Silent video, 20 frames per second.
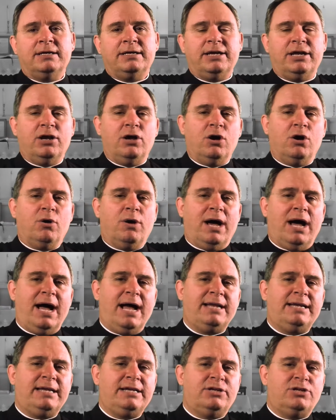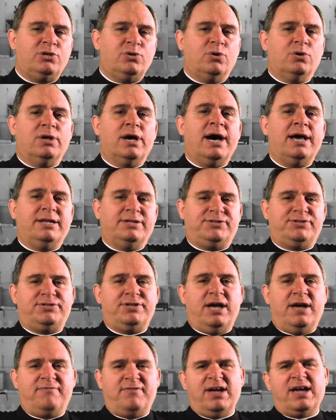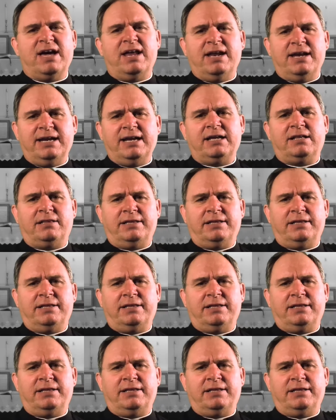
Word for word: you know, I need to do a lot of stuff. I got to need to